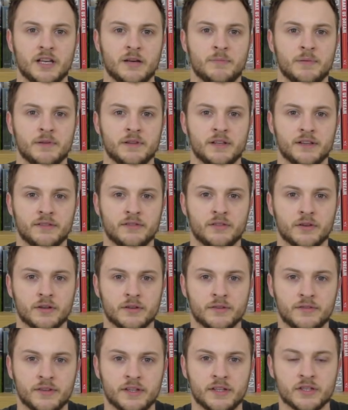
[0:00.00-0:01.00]
up in that he's not
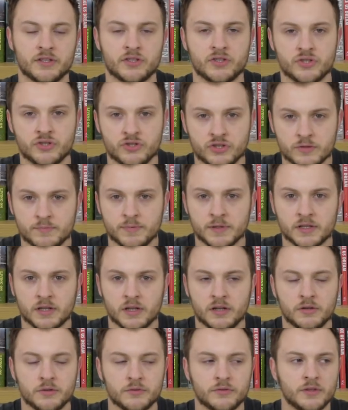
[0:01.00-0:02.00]
conceding stupid
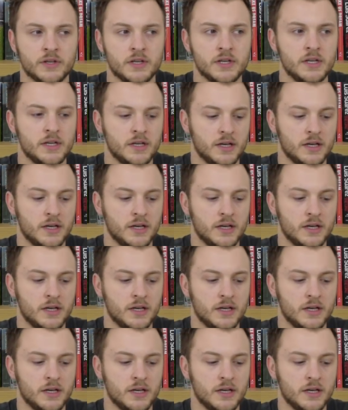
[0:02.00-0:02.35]
goals.